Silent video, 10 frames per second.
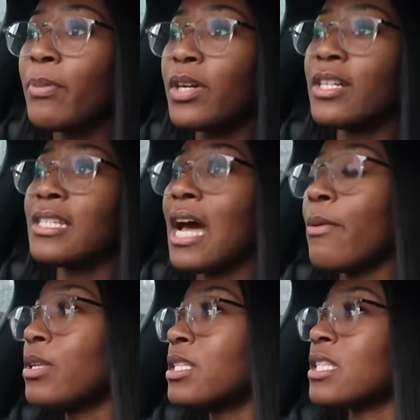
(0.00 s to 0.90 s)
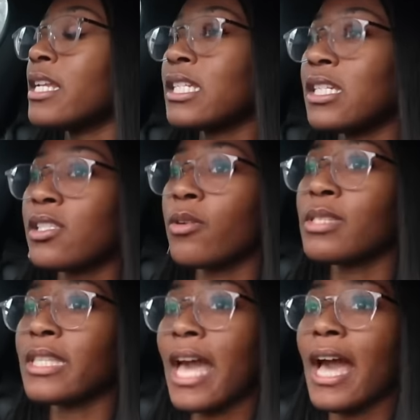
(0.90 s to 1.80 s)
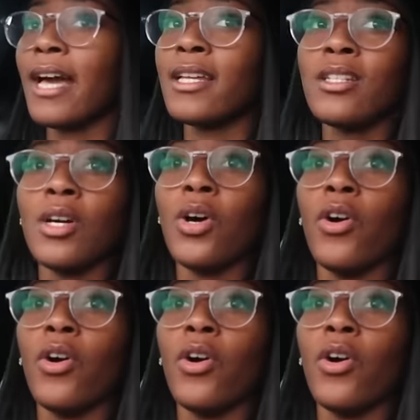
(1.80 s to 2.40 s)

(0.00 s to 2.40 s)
Because I was just literally so scared